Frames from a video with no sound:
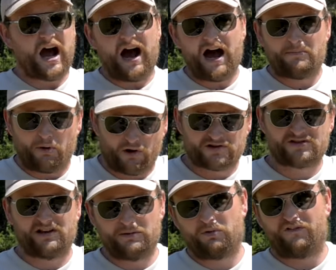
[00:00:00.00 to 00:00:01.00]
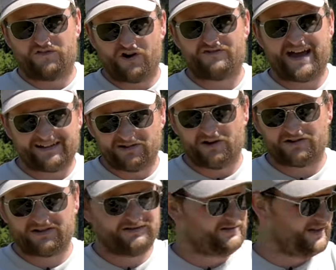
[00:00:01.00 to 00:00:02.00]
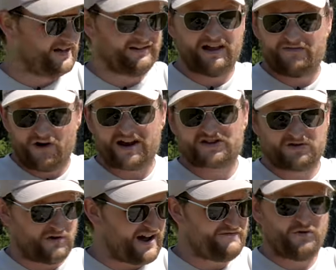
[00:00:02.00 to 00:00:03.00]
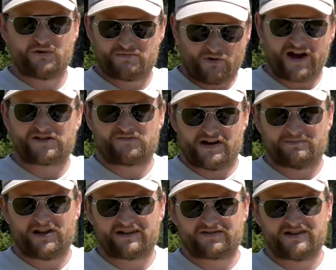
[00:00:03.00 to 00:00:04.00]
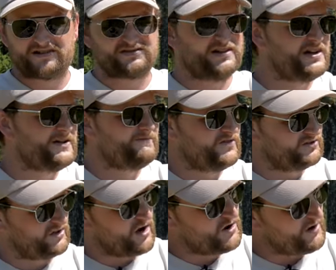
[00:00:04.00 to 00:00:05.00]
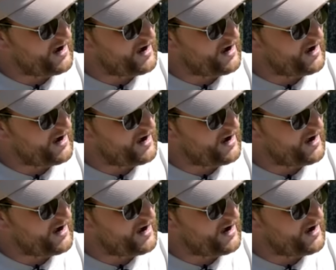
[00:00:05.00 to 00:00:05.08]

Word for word: I personally prefer that look in a lever action rifle with a brass frame like this. So